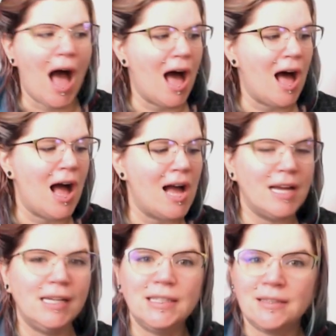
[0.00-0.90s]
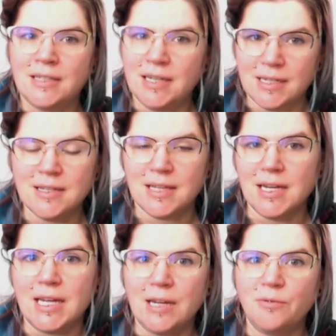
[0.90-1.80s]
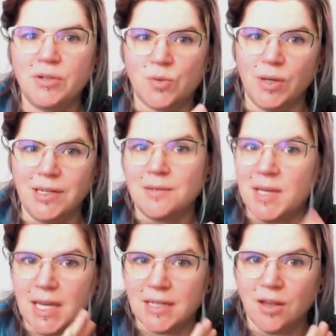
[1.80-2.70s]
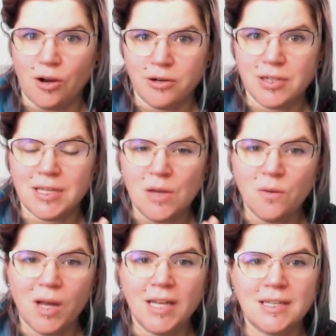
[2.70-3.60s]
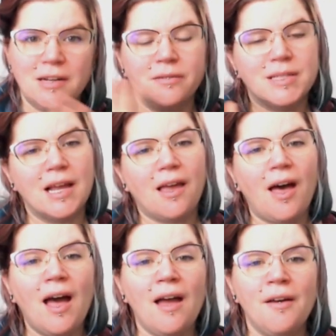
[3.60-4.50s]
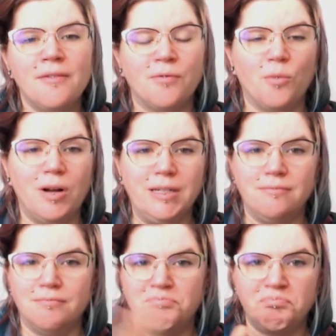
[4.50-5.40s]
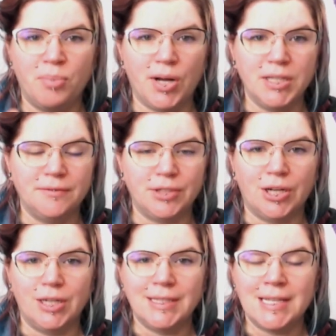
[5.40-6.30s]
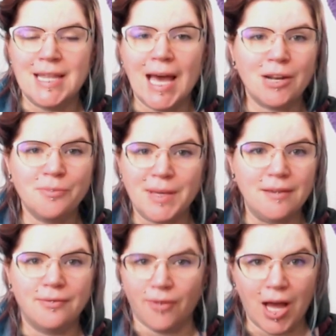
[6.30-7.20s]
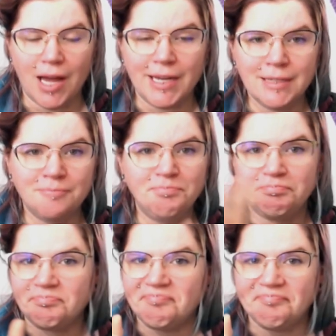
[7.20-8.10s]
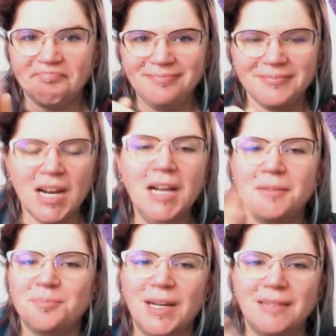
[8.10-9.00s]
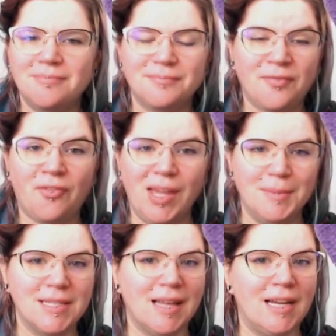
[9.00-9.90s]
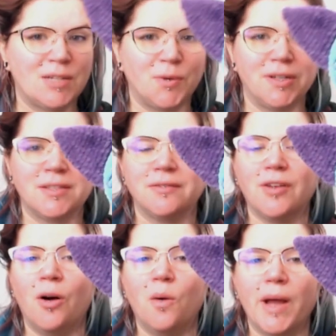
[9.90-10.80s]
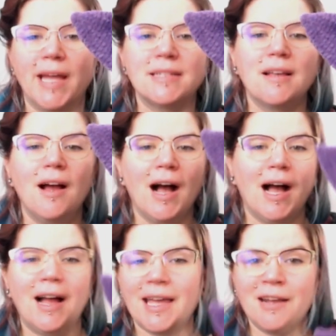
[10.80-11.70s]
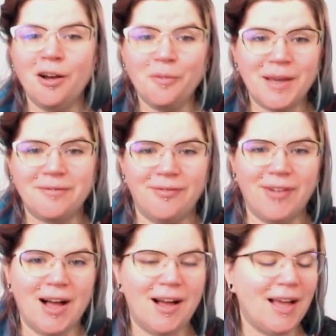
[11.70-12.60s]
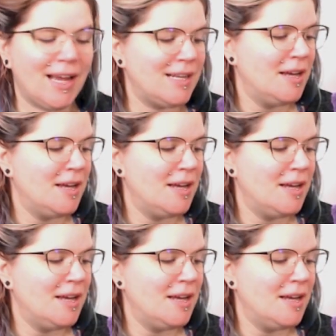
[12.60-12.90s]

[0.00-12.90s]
I didn't think he was going to be as large as he was. And I was like, I have one ball of yarn. That'll be fine. My famous last words of always. It'll be fine.